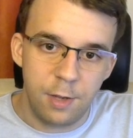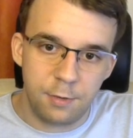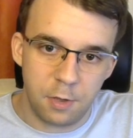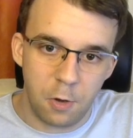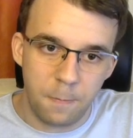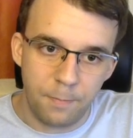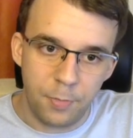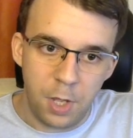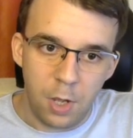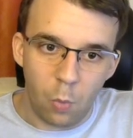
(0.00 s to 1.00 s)
So
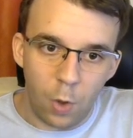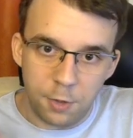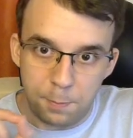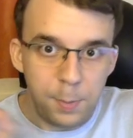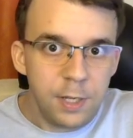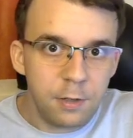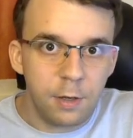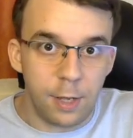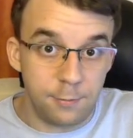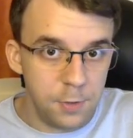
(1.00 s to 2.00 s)
once ping
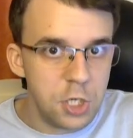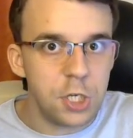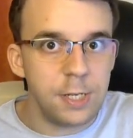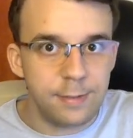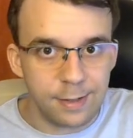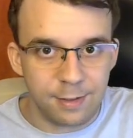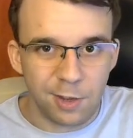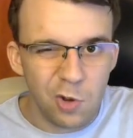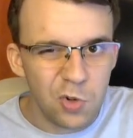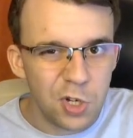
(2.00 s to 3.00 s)
has finished its
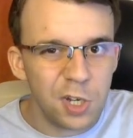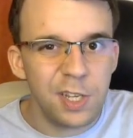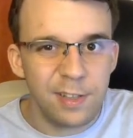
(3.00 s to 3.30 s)
execution,